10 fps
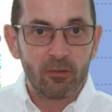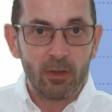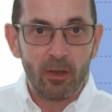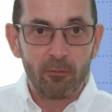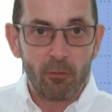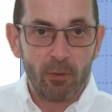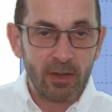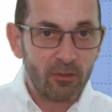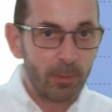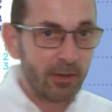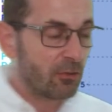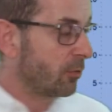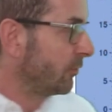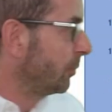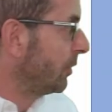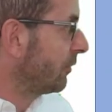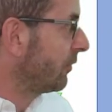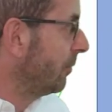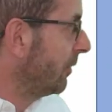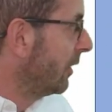The rain spikes across the
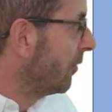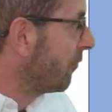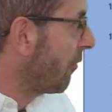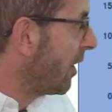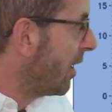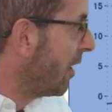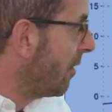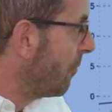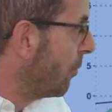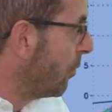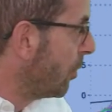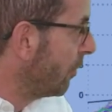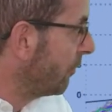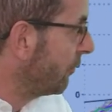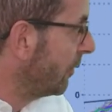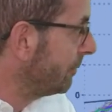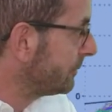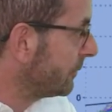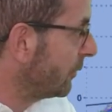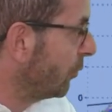bottom, there are more of
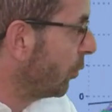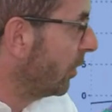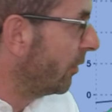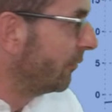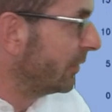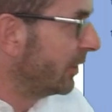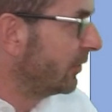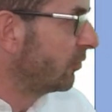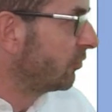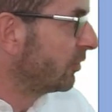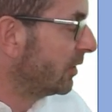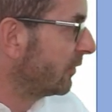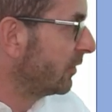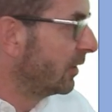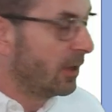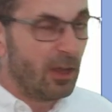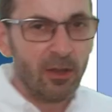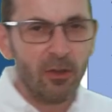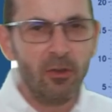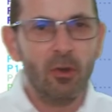them than there were on the London chart.
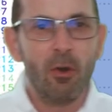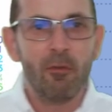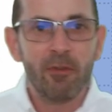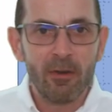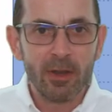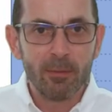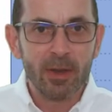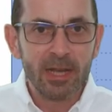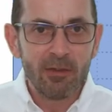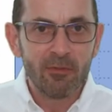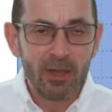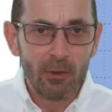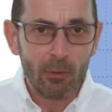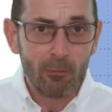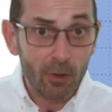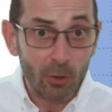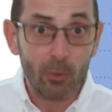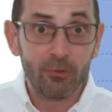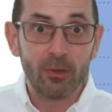Not very many, though.